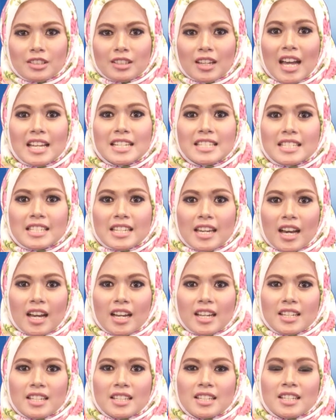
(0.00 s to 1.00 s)

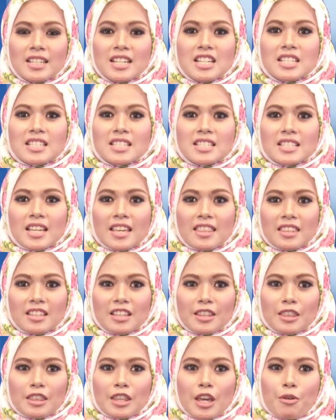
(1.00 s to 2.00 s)
Kandia
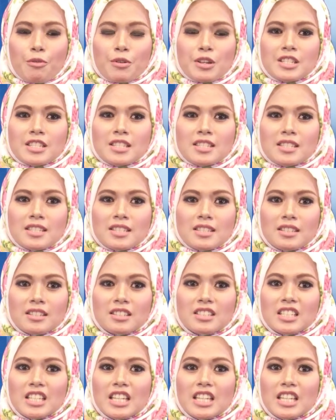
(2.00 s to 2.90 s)
stated there is an